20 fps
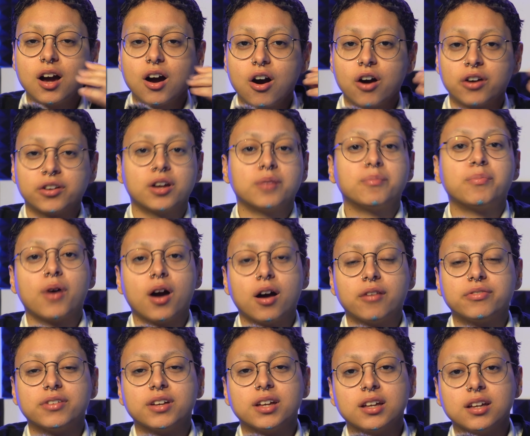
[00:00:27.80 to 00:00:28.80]
our
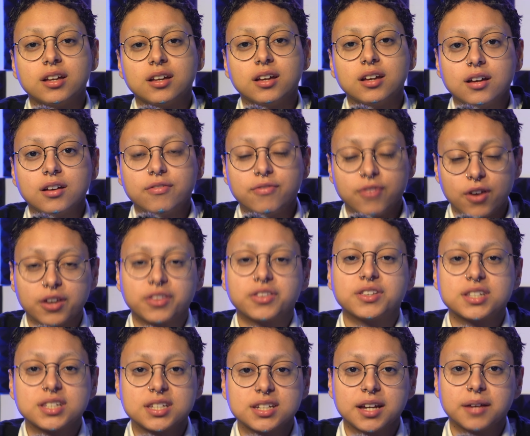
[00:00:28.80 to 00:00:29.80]
nonprofit, Fuck The
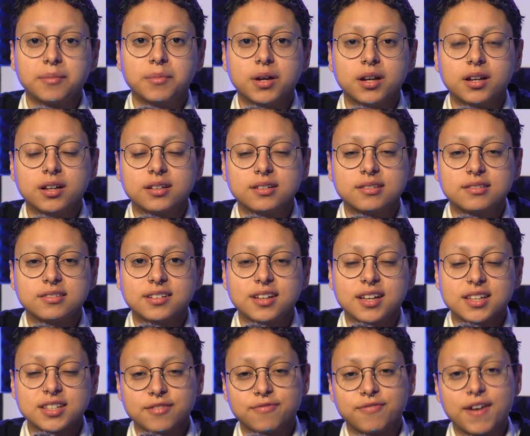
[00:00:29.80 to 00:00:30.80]
Stigma,
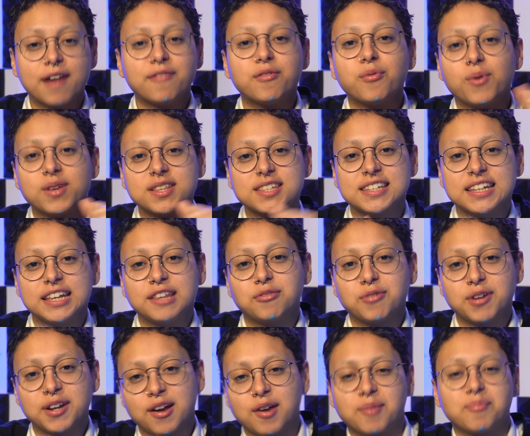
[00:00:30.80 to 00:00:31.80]
is a 501c3
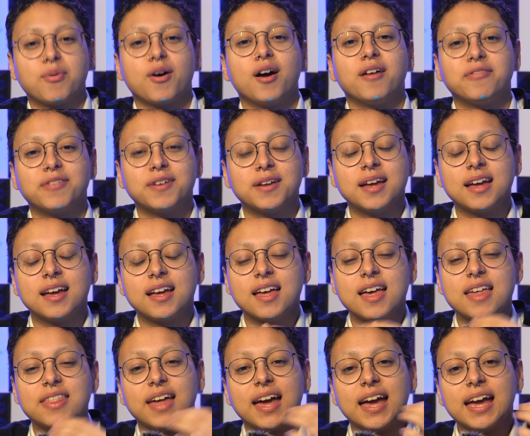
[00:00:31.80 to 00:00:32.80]
nonprofit
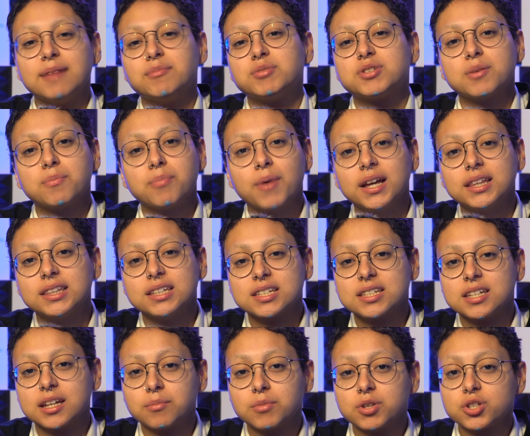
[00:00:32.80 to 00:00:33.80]
that aims to break the
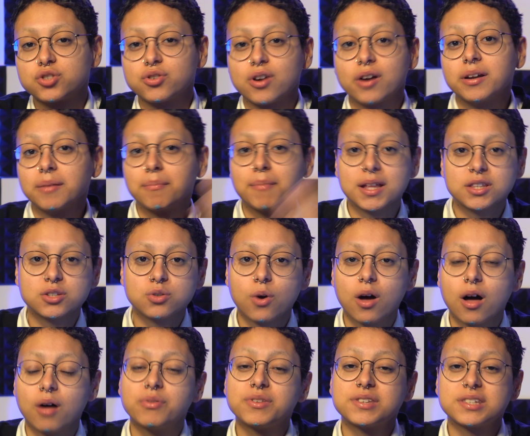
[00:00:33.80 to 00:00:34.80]
stigma surrounding mental
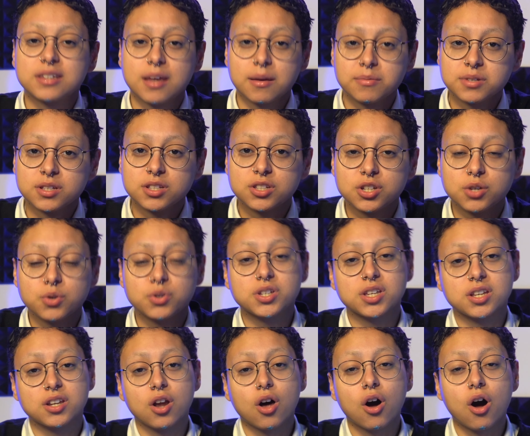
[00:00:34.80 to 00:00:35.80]
health, substance use,
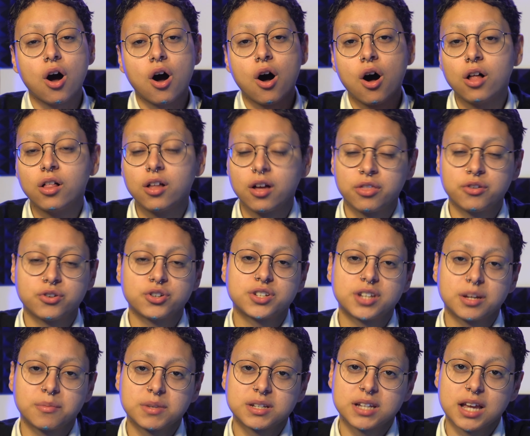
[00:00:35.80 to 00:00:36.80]
and all other
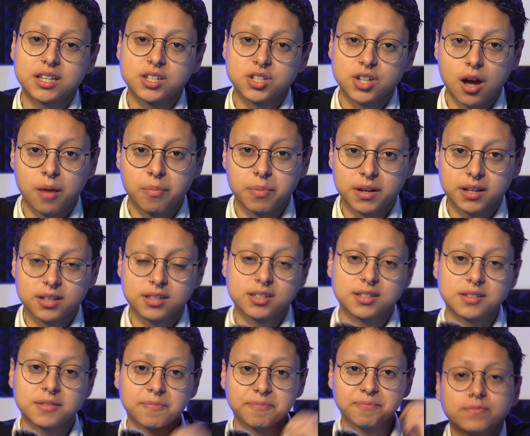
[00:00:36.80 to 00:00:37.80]
stigmatized
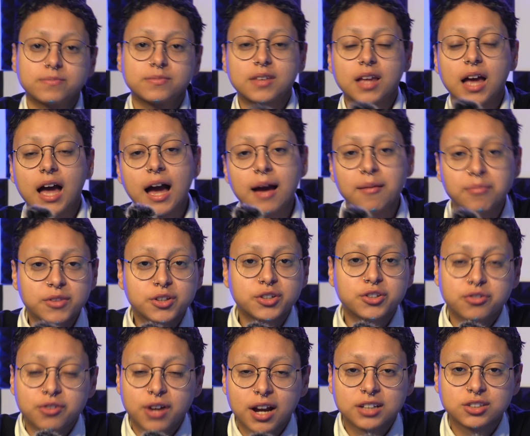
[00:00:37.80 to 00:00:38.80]
topics. I'm the
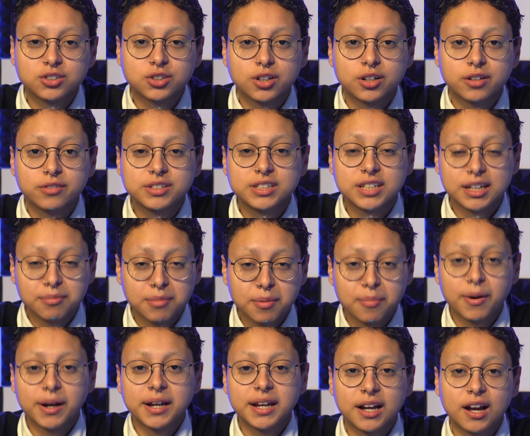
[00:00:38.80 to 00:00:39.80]
director of
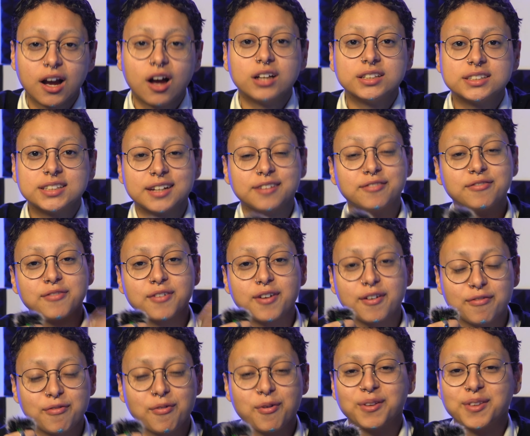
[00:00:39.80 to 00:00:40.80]
stigma-breaking content
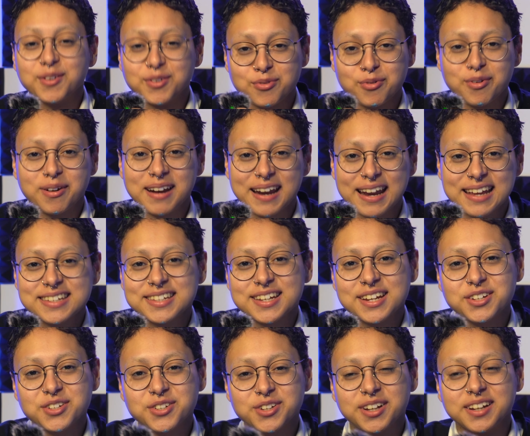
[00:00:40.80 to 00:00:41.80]
for this
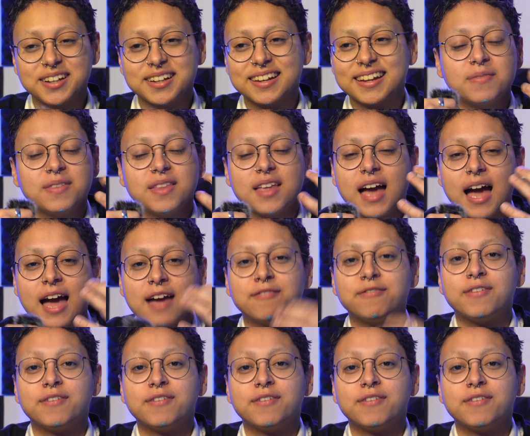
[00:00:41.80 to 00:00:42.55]
organization. I